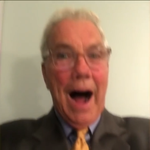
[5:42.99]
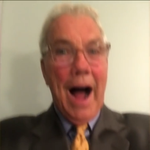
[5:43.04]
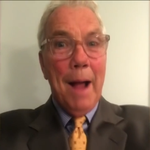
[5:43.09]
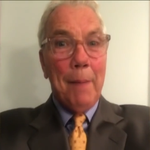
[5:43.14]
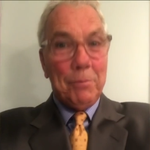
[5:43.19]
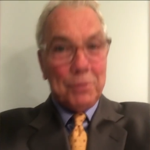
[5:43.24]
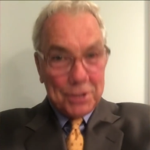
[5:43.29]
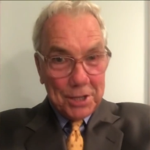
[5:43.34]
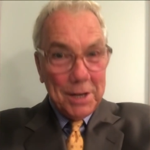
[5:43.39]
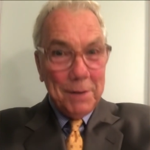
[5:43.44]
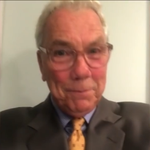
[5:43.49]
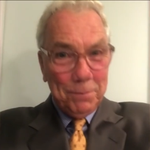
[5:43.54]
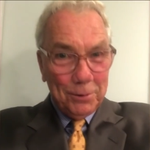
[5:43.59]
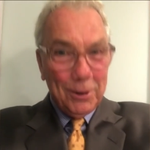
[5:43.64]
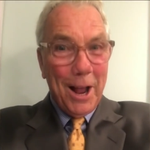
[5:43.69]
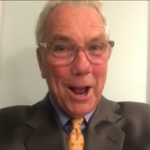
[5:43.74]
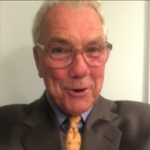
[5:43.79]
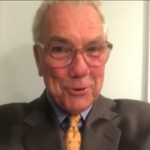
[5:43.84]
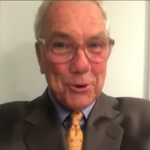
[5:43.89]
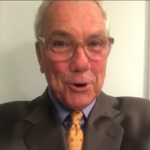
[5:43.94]
I'm Tim
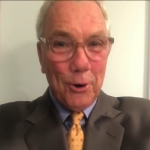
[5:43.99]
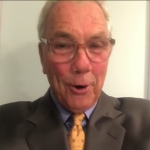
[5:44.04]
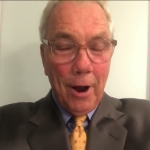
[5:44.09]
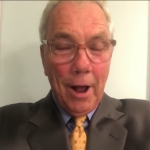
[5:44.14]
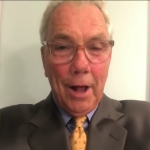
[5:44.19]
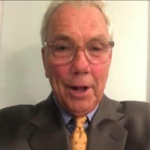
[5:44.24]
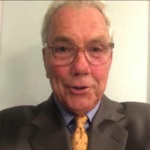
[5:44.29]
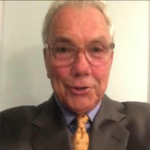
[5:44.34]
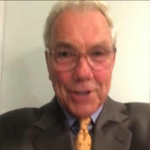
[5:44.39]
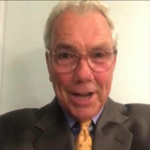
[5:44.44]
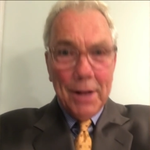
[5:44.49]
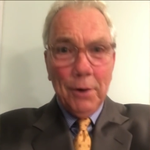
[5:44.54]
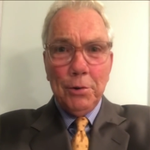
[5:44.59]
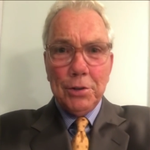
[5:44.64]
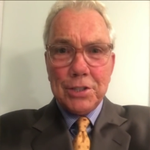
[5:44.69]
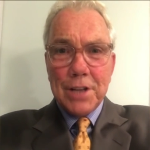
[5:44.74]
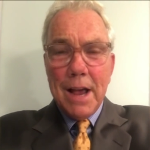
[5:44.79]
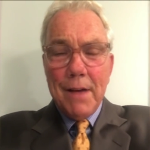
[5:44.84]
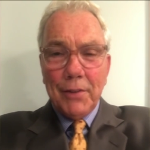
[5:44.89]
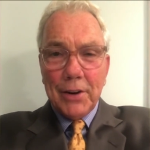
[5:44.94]
Fleischer,
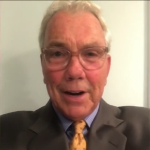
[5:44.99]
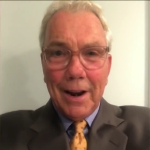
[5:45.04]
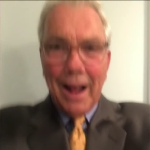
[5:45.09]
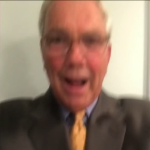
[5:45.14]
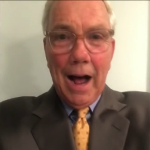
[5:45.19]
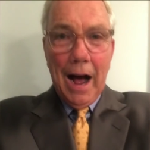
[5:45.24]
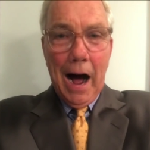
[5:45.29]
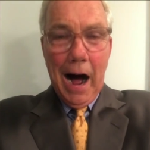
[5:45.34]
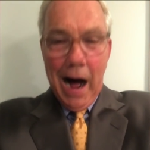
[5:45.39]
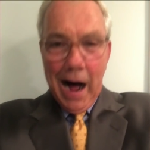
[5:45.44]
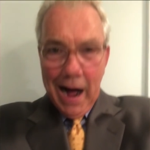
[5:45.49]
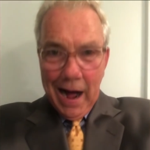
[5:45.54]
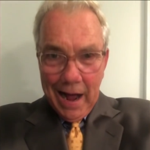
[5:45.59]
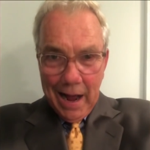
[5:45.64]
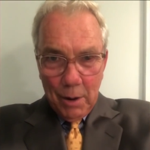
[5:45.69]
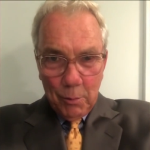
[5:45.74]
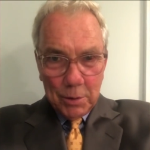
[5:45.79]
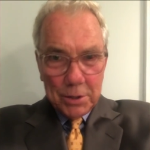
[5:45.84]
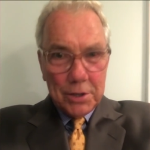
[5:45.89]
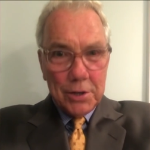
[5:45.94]
Channel 7,
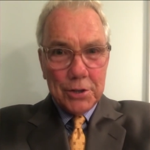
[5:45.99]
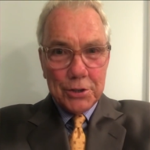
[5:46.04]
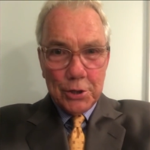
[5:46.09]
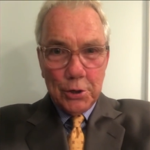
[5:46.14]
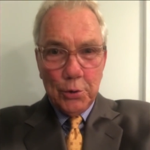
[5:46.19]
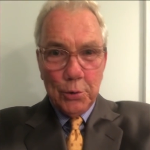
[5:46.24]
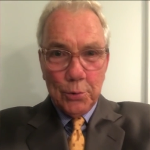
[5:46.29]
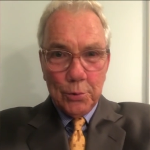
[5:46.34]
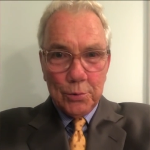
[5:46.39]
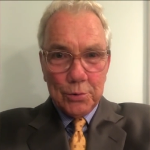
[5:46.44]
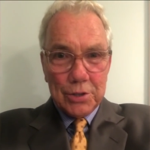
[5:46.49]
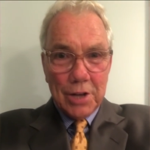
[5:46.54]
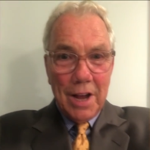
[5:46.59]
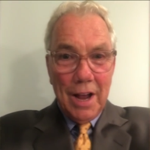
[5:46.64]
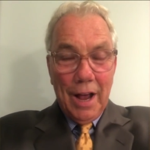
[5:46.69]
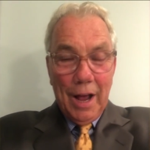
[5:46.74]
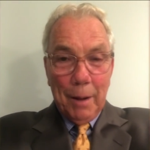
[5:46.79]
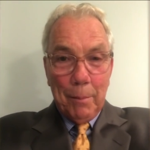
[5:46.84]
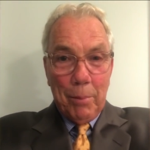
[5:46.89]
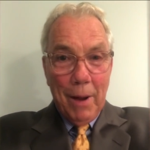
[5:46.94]
Eyewitness News.
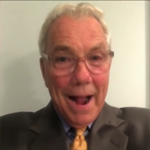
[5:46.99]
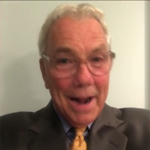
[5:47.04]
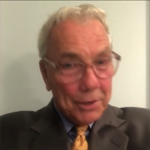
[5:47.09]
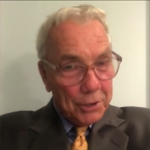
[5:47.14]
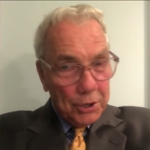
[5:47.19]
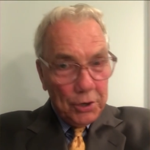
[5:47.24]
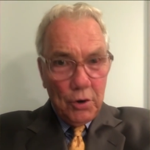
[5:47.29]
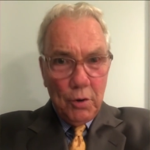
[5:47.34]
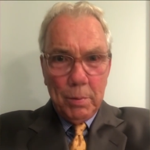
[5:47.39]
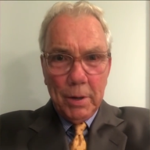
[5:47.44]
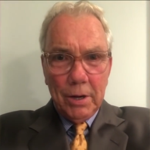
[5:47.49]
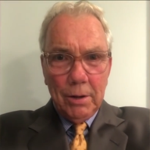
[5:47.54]
Back to you,